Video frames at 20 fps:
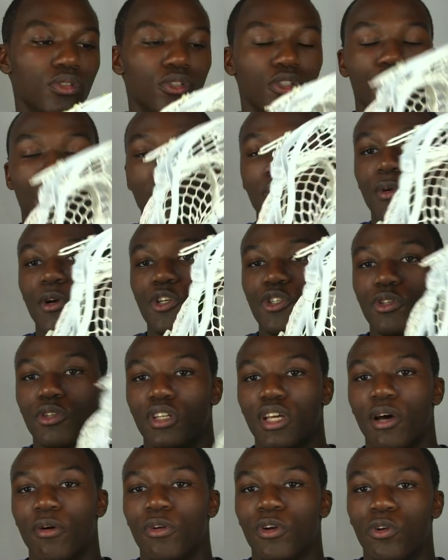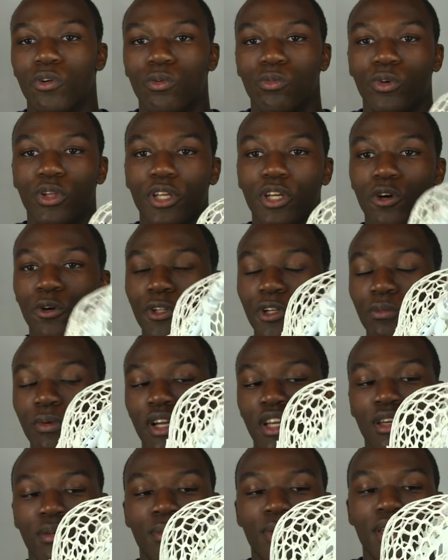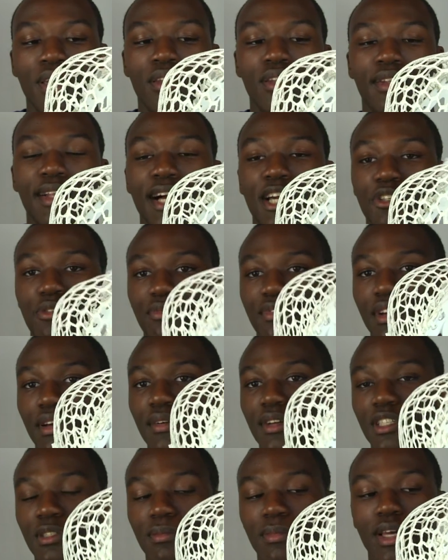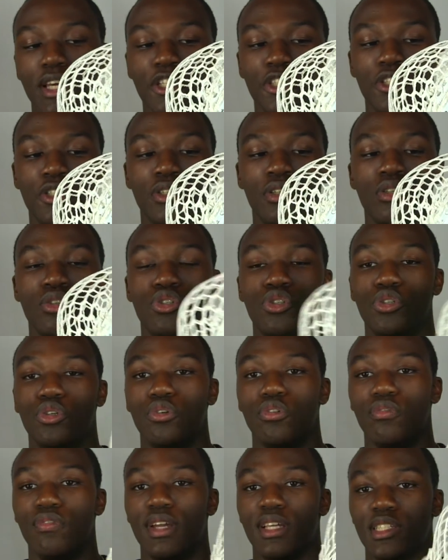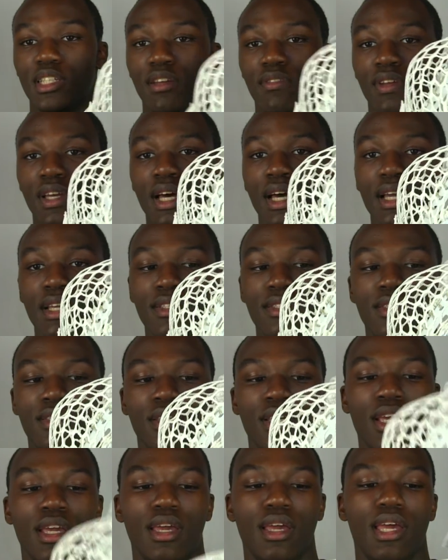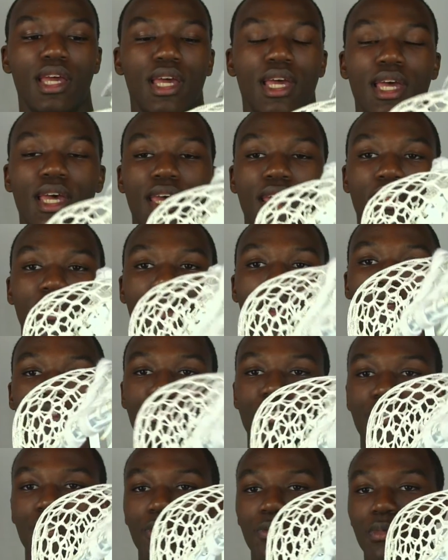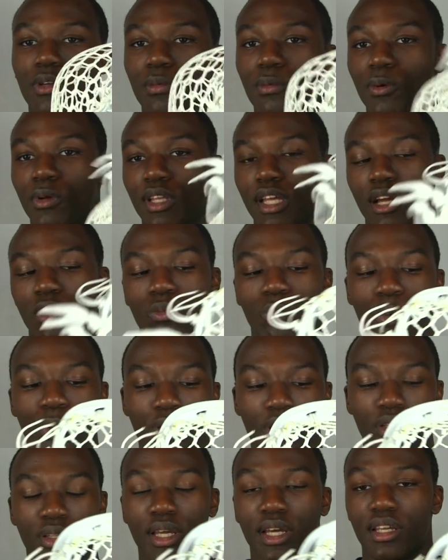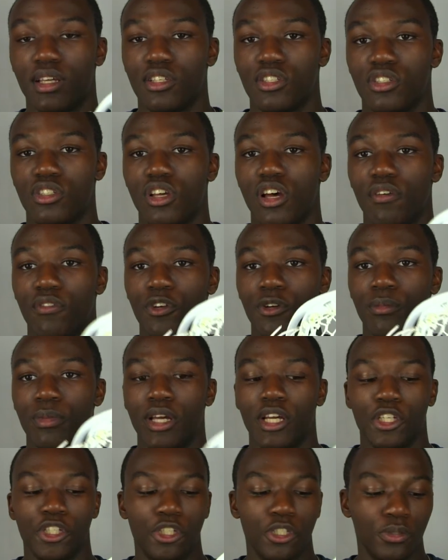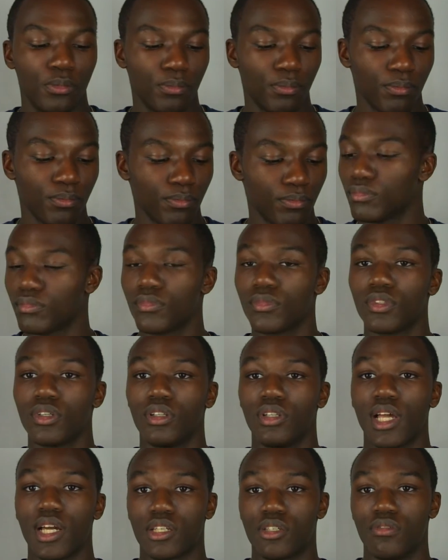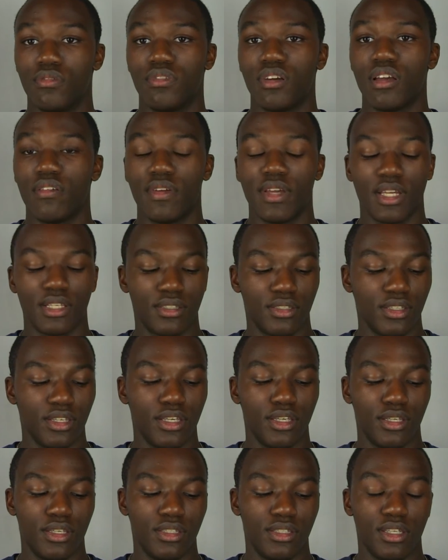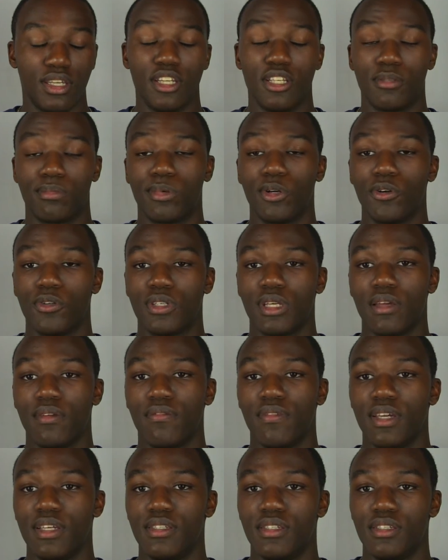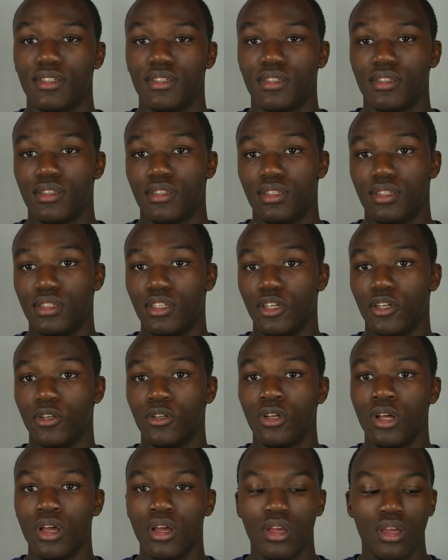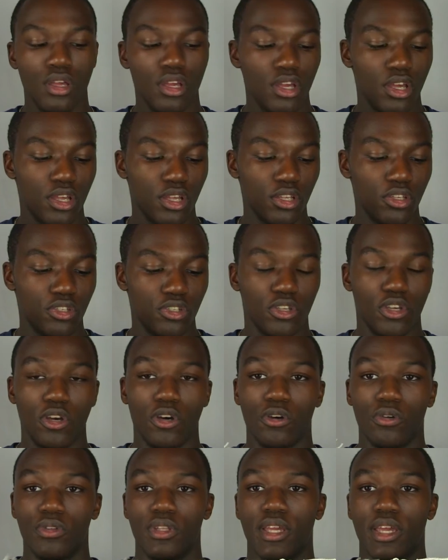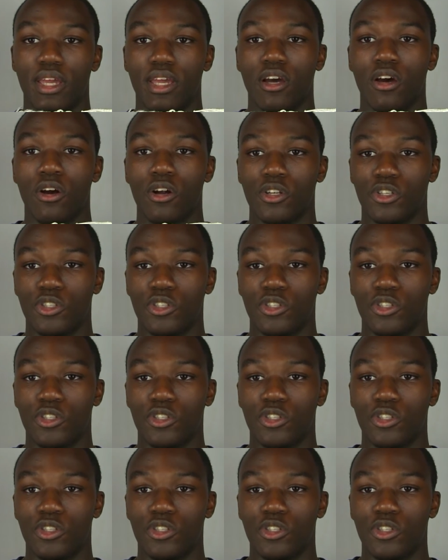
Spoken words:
So personally, I would really only recommend Laxroom 5X mesh to face-off guys and also to people that really like a softer mesh. Laxroom 5X is in its prototype phases still, so they are